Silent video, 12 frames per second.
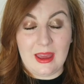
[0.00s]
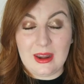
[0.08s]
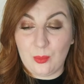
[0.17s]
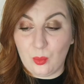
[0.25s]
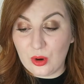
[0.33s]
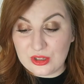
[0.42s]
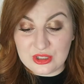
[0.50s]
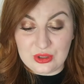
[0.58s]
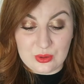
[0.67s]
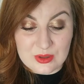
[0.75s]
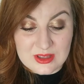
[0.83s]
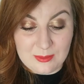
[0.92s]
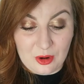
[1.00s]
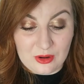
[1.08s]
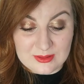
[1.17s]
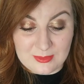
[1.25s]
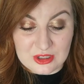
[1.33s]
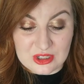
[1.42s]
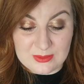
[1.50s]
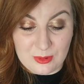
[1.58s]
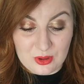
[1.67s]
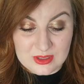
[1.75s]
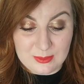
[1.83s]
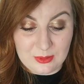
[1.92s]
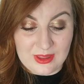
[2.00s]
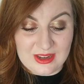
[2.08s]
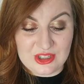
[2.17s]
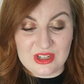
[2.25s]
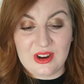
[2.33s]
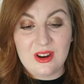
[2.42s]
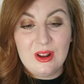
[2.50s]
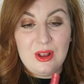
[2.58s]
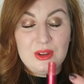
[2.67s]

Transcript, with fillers: and I want to use them all as much as possible this year.